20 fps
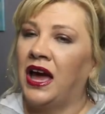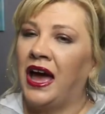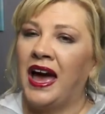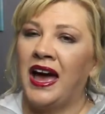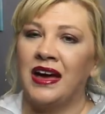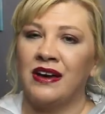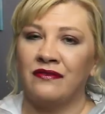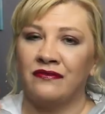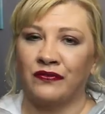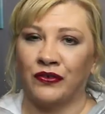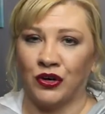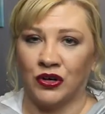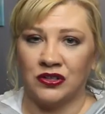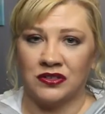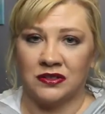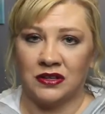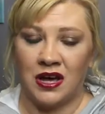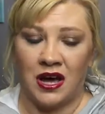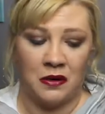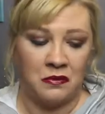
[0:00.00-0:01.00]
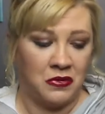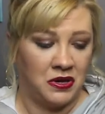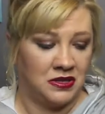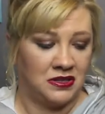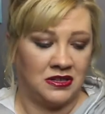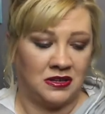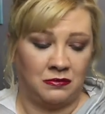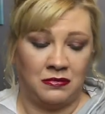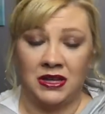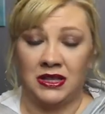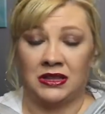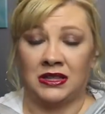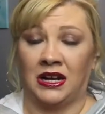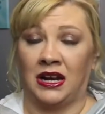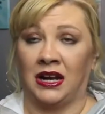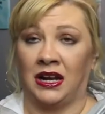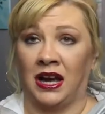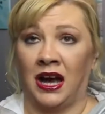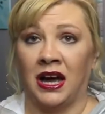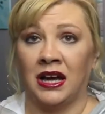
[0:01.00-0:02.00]
At first, I must admit that
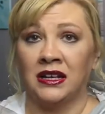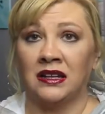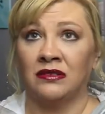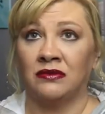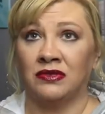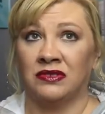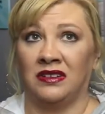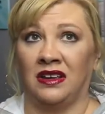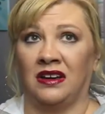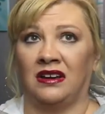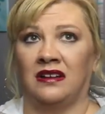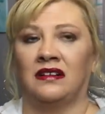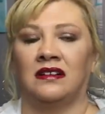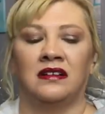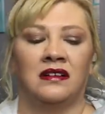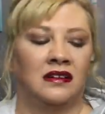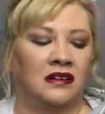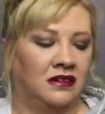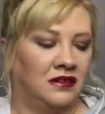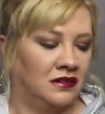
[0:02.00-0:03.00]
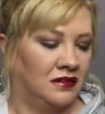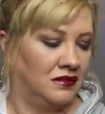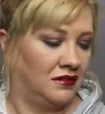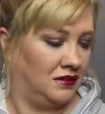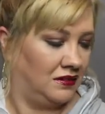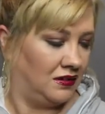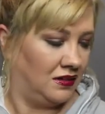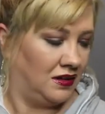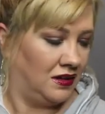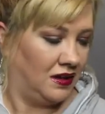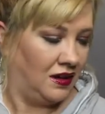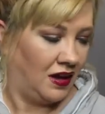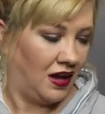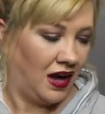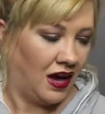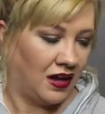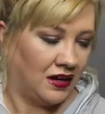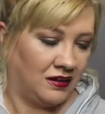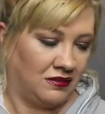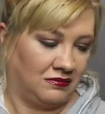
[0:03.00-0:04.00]
I kind of was like, oh,
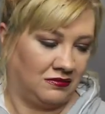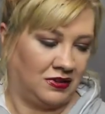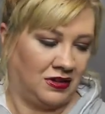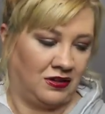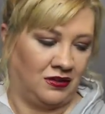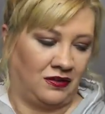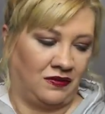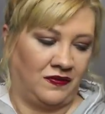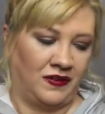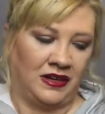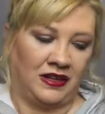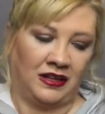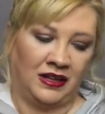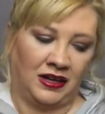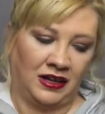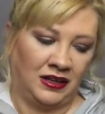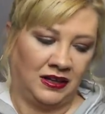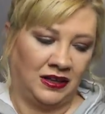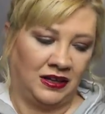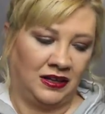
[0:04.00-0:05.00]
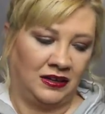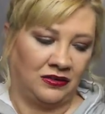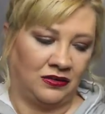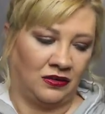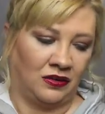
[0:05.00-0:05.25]
I don't know if I like these